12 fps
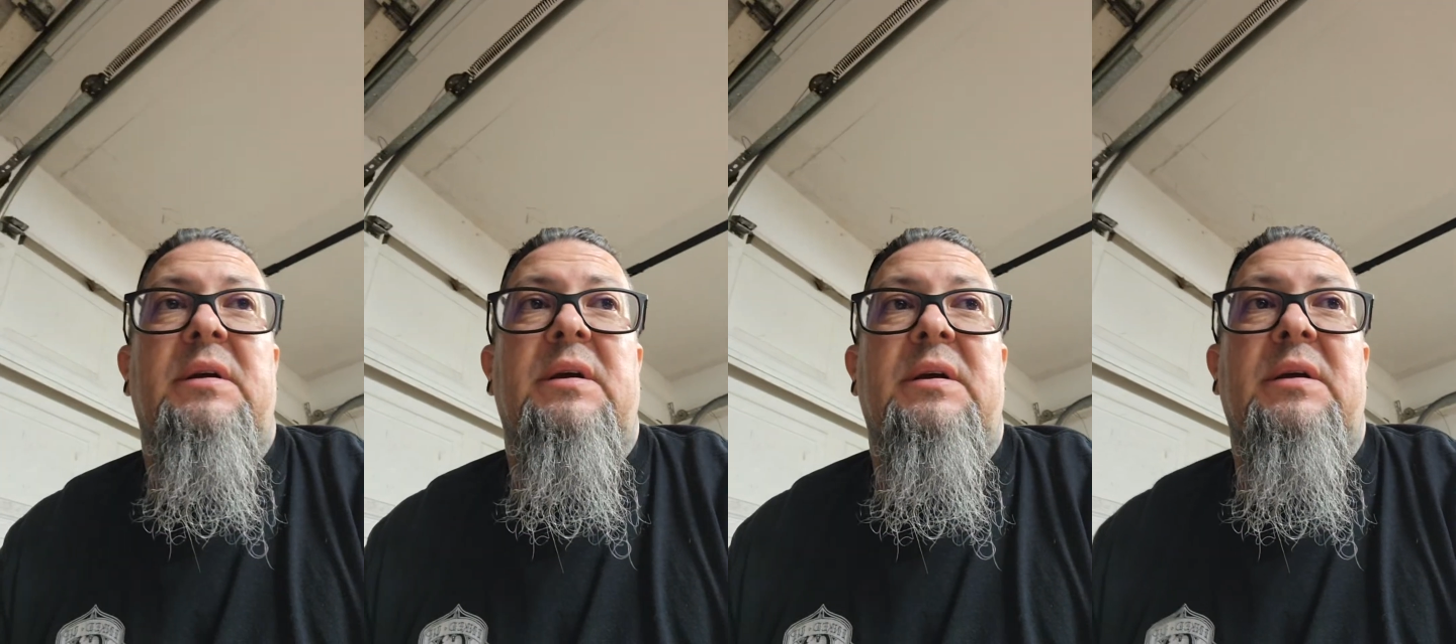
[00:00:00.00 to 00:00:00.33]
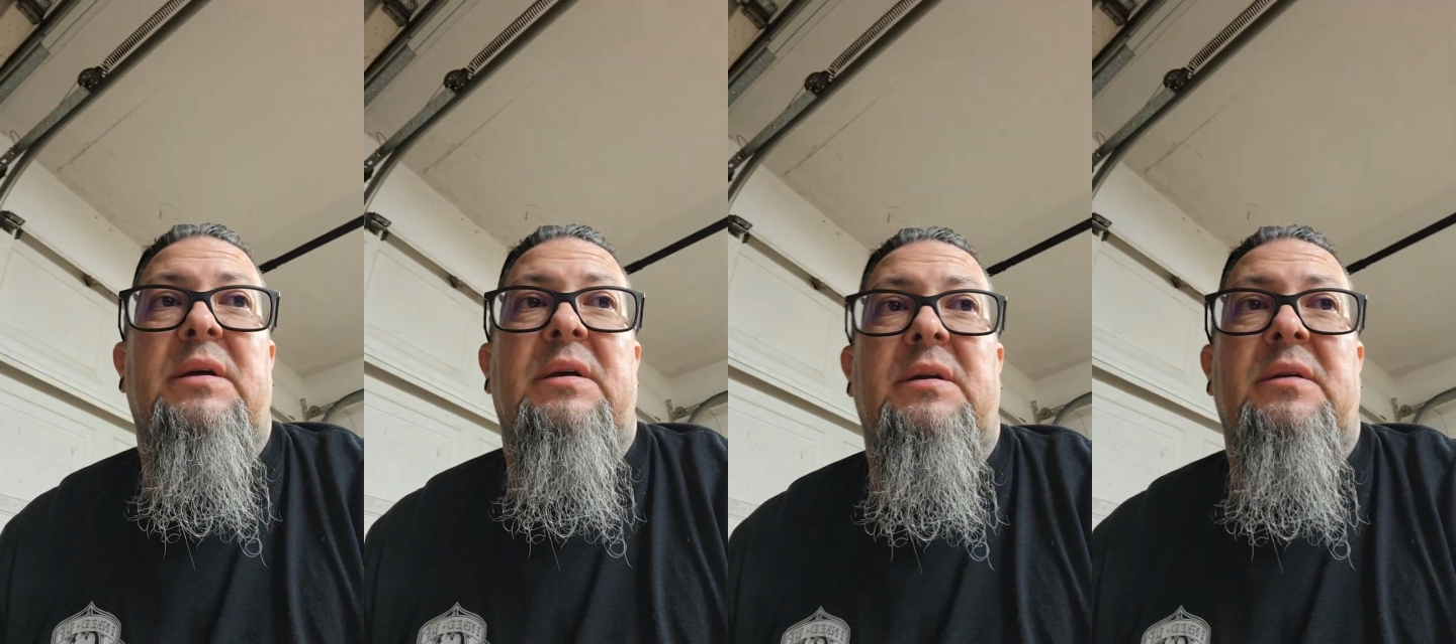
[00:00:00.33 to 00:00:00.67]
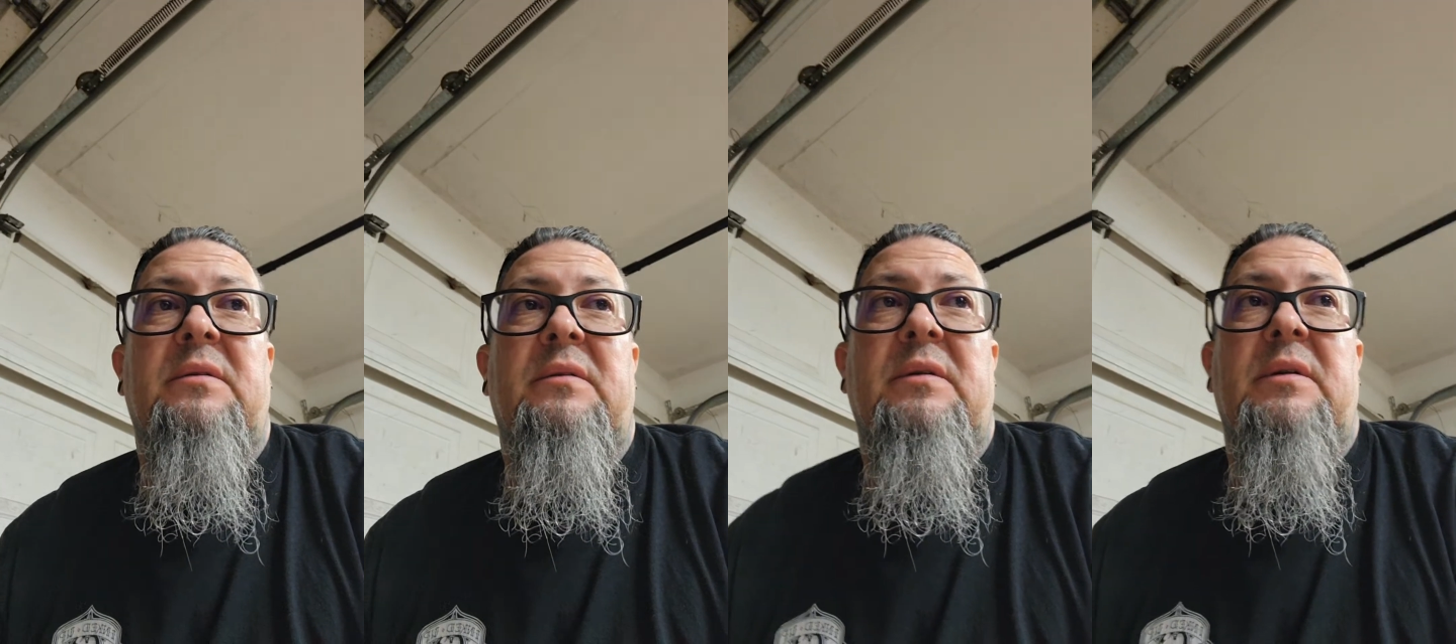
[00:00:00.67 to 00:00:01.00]
and
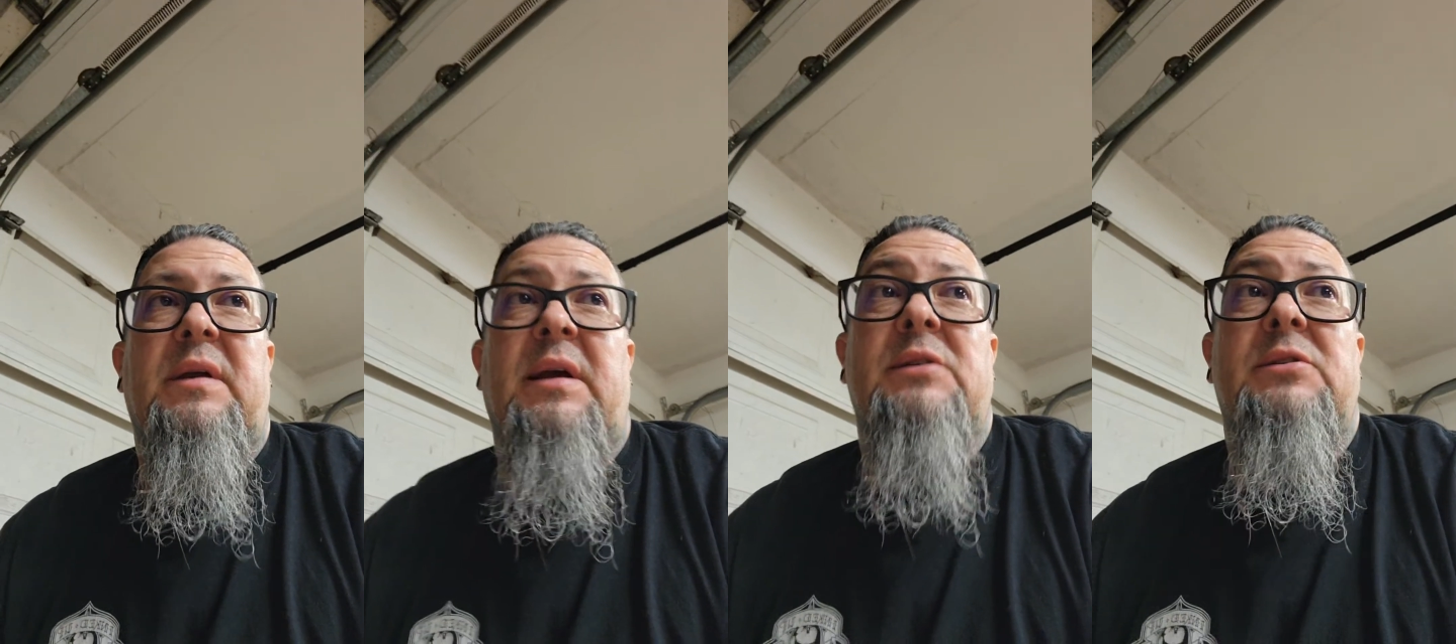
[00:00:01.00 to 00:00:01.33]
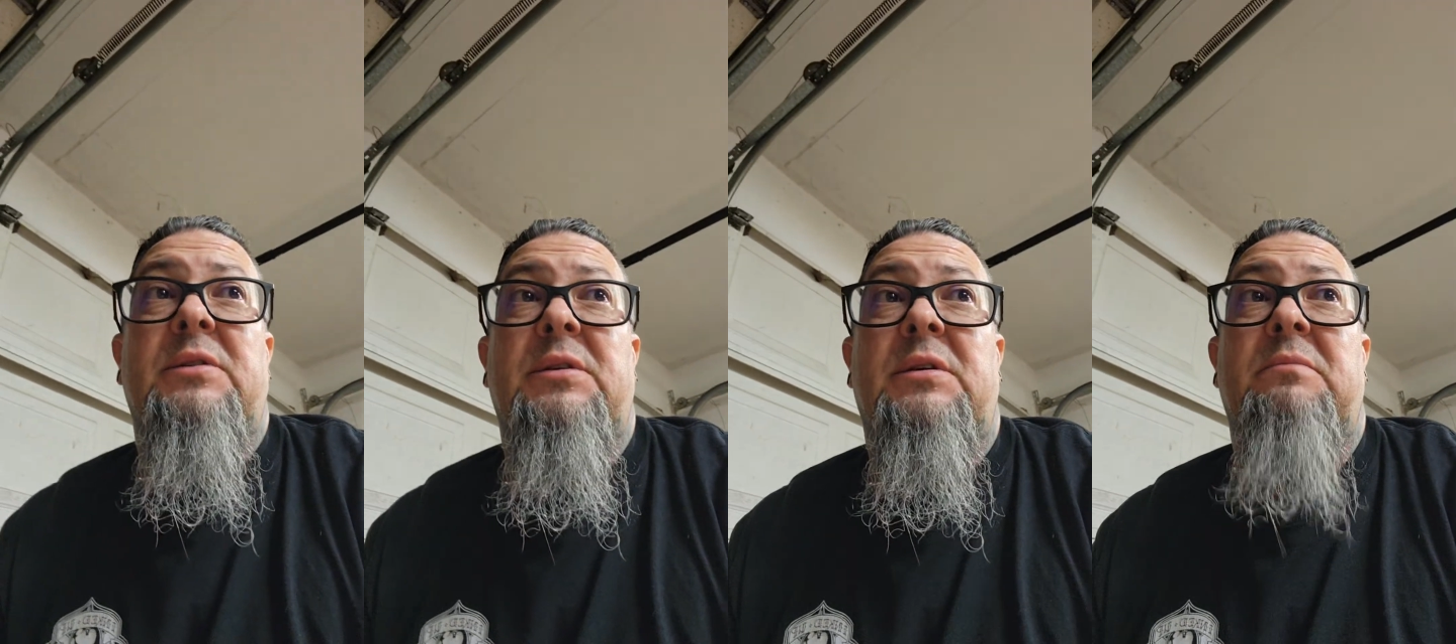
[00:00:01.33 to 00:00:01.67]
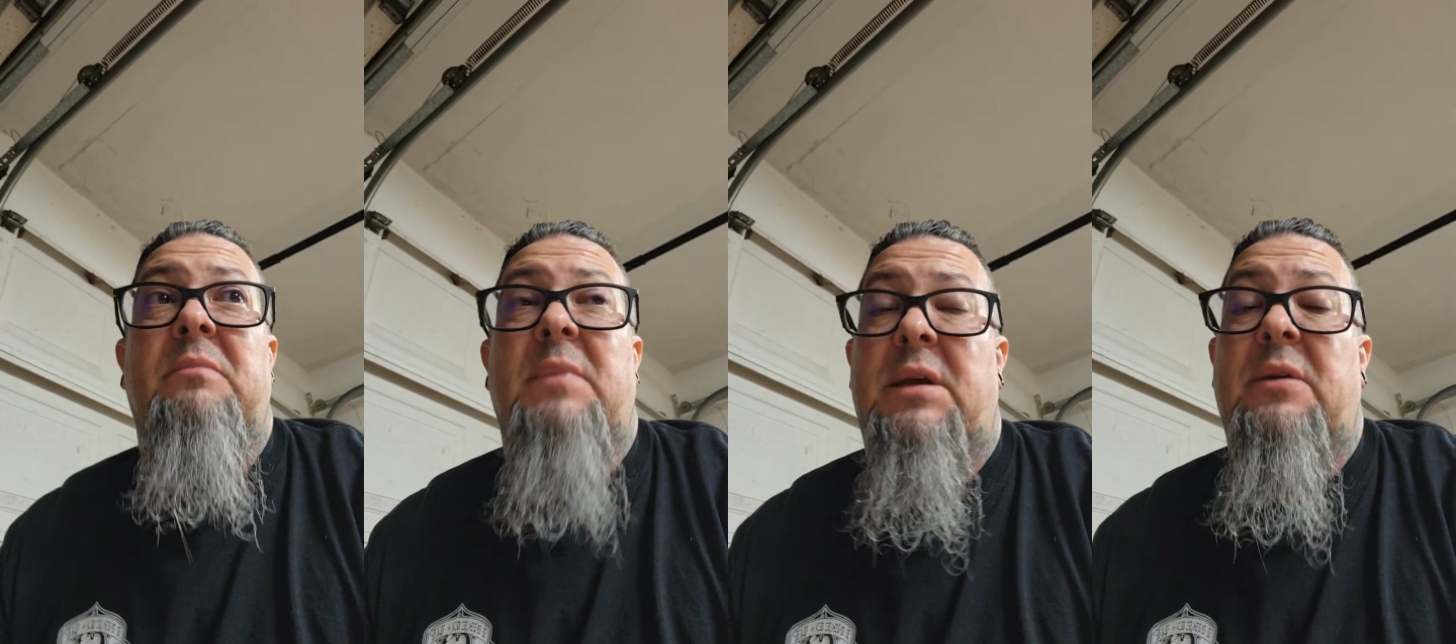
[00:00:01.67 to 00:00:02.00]
actually
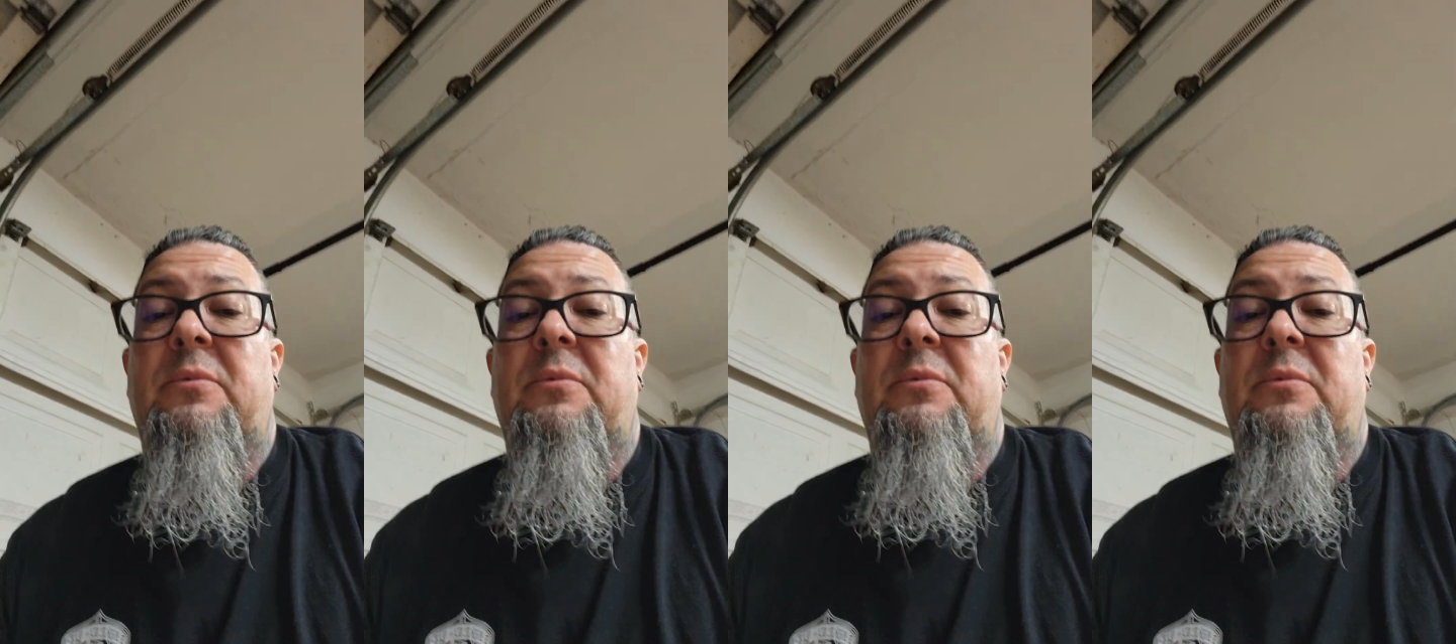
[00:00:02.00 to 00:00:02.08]
make